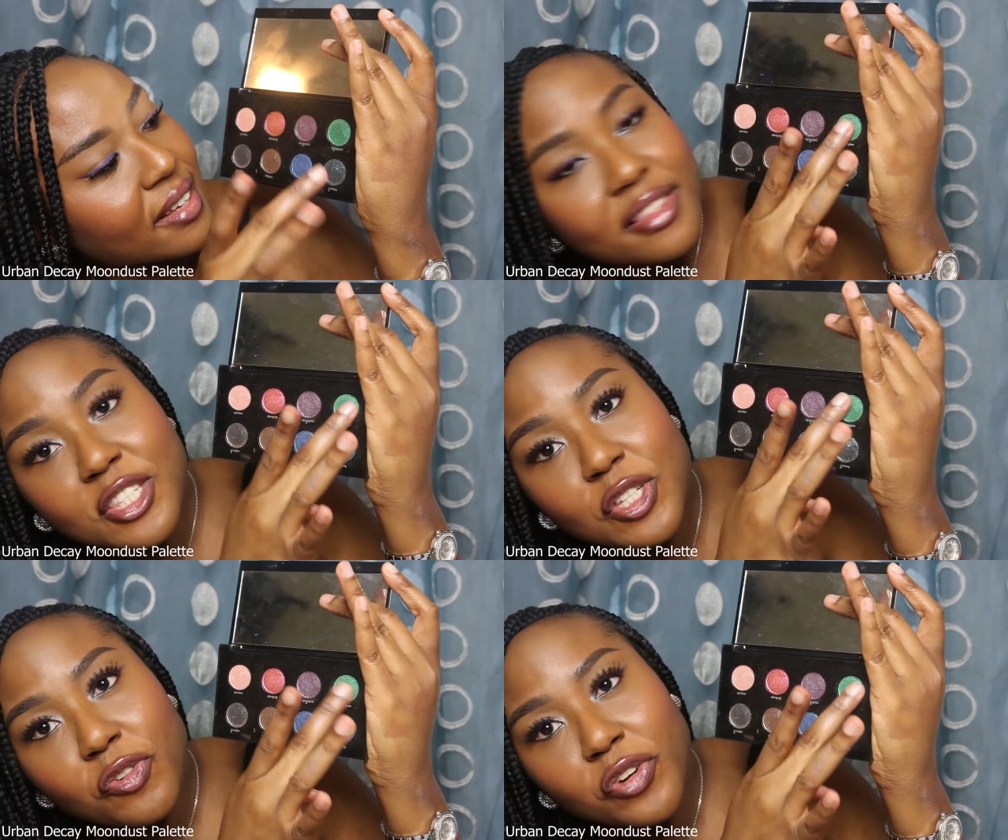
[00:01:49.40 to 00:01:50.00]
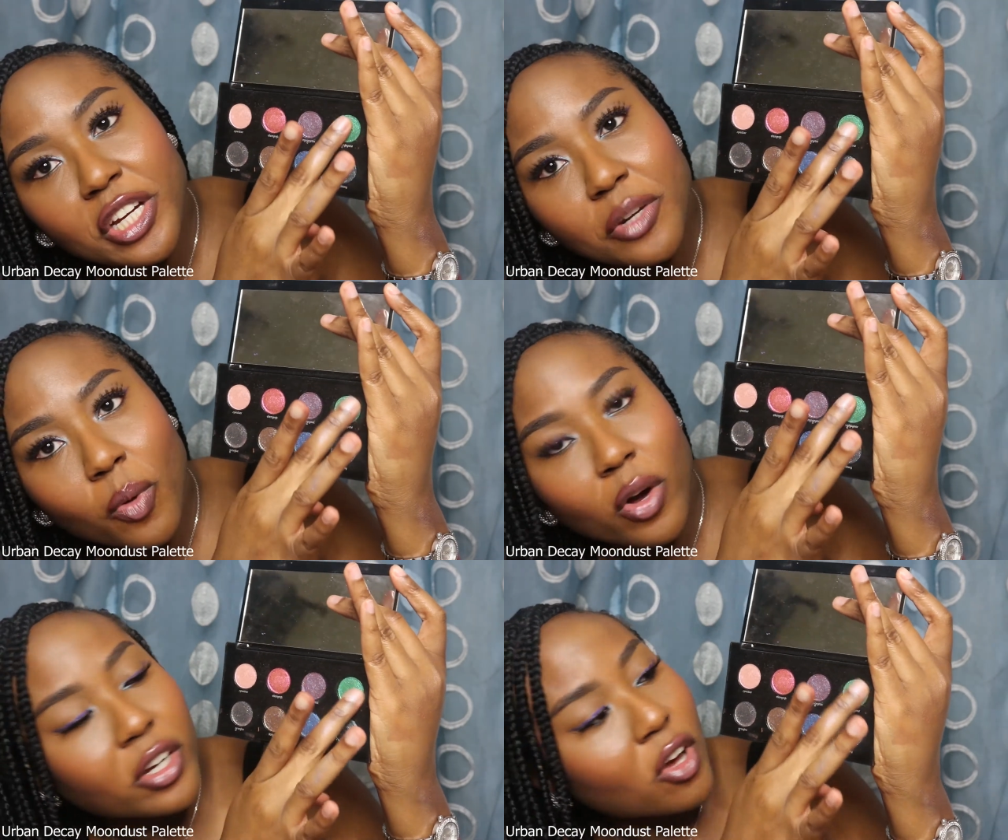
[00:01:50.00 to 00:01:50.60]
This green
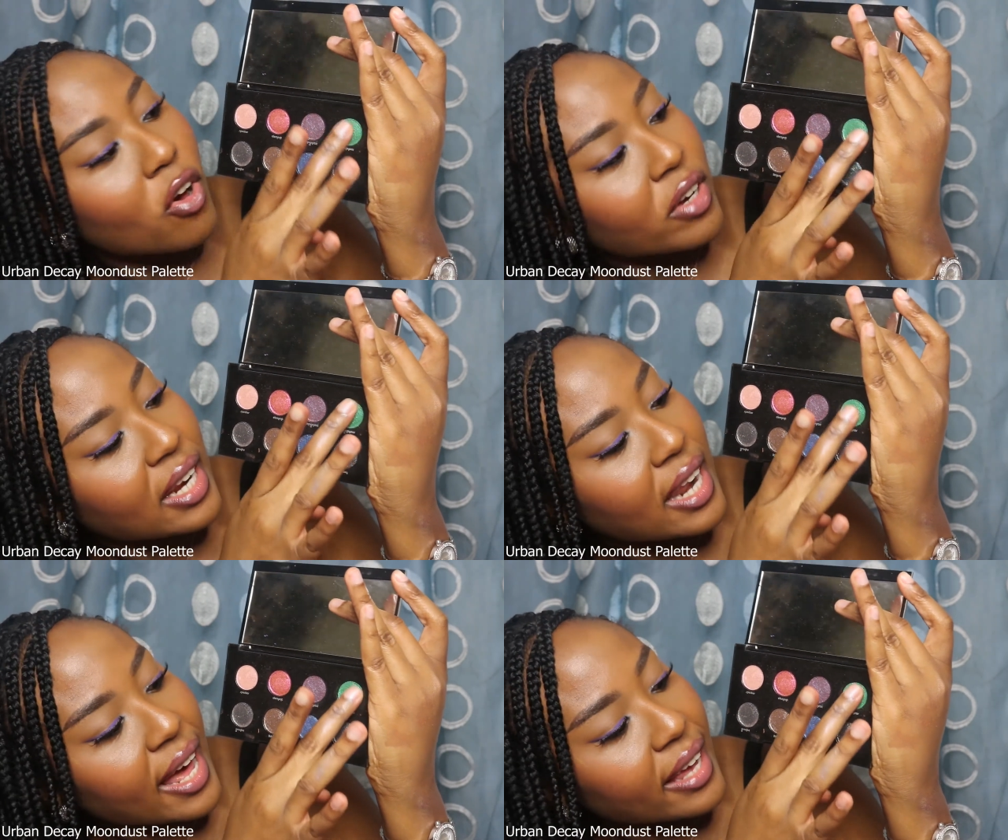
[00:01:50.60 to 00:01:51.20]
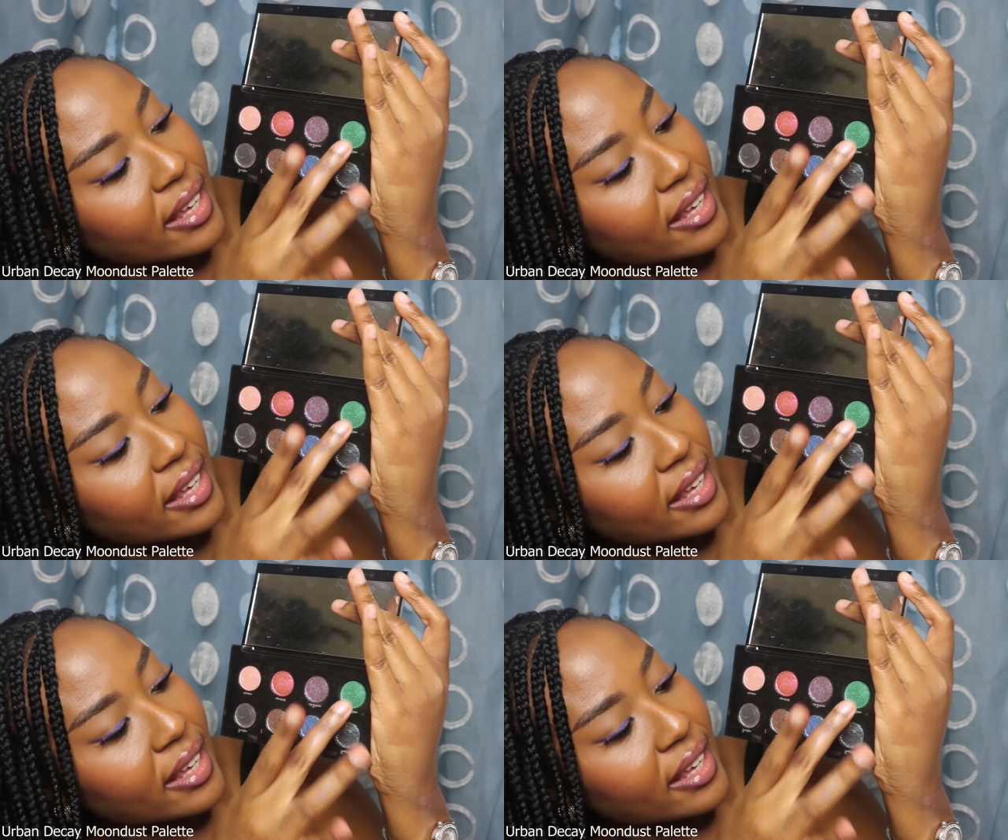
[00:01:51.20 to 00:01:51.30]
one called Light